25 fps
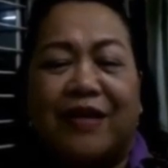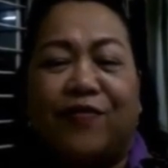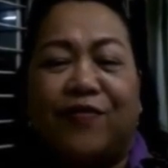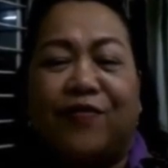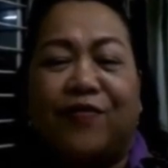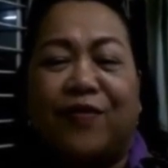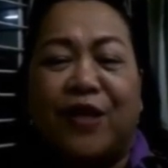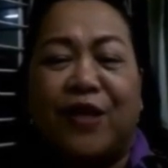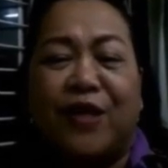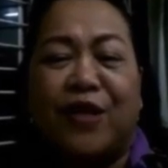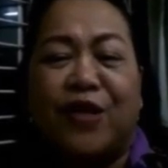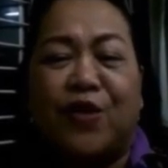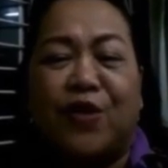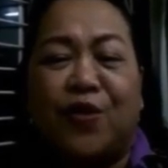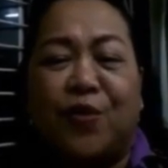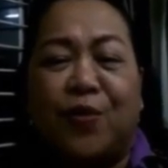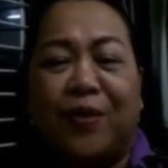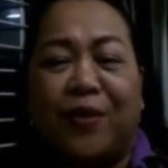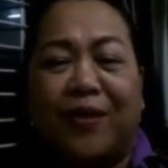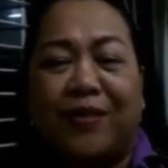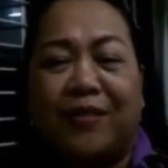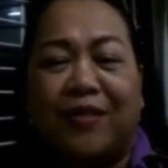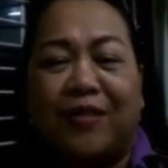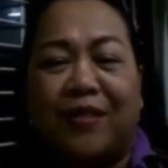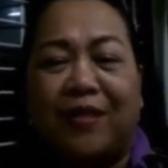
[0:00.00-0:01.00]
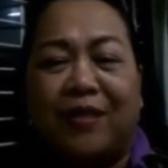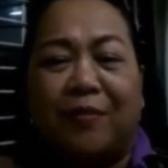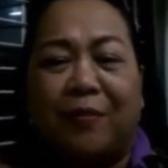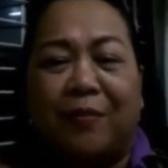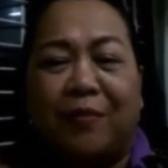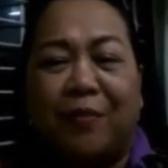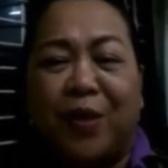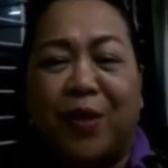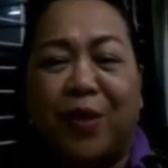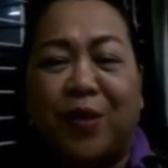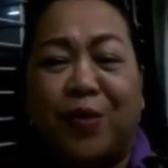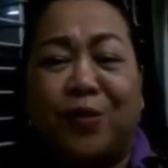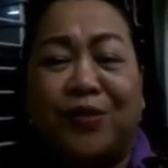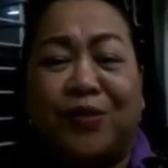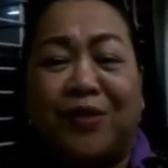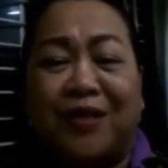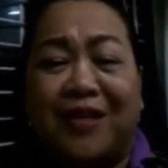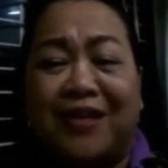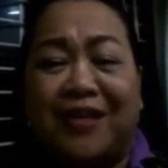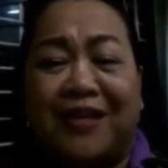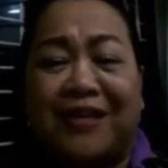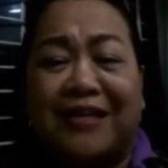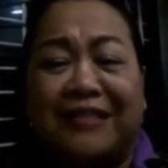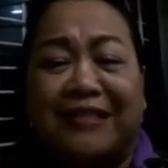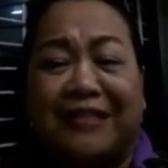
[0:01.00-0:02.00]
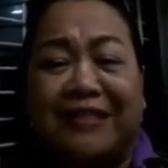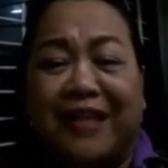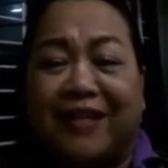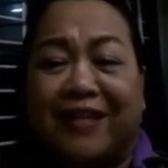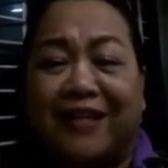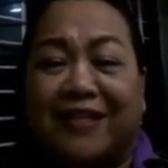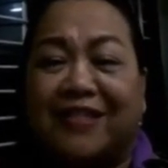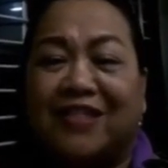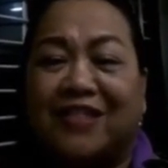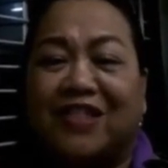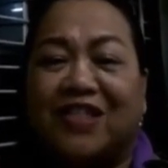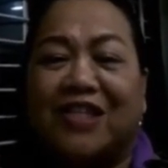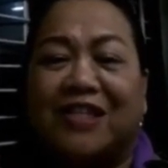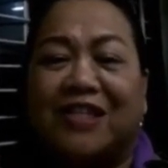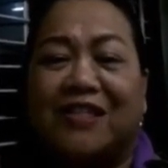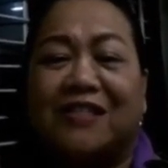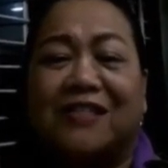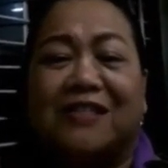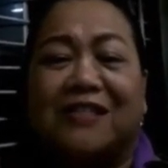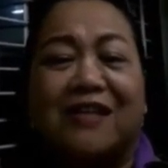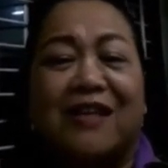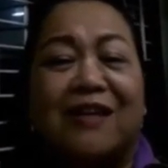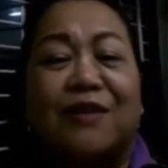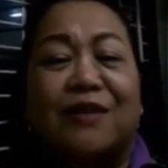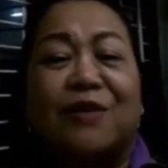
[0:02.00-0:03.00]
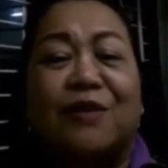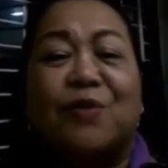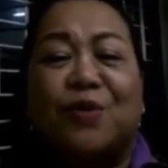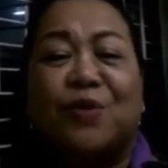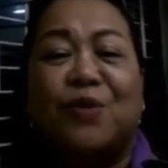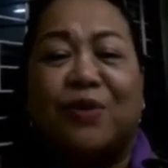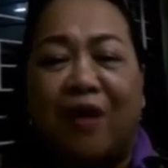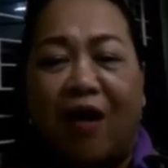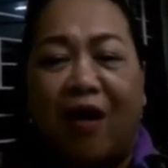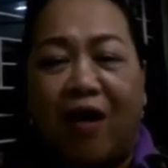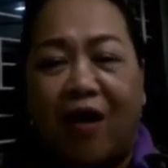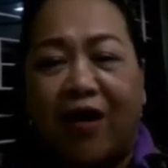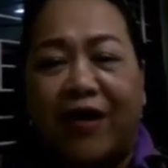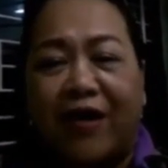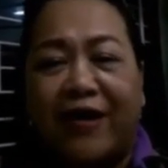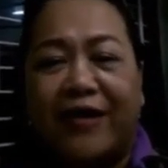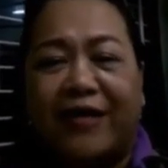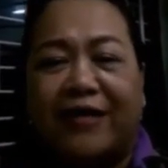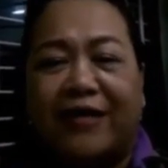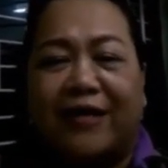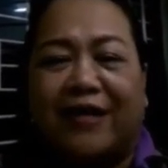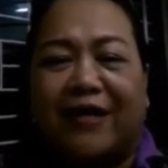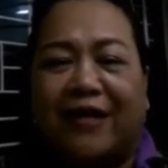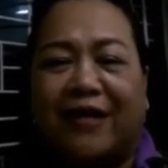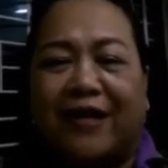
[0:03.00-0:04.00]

gifting you with beauty, intelligence, and a good heart.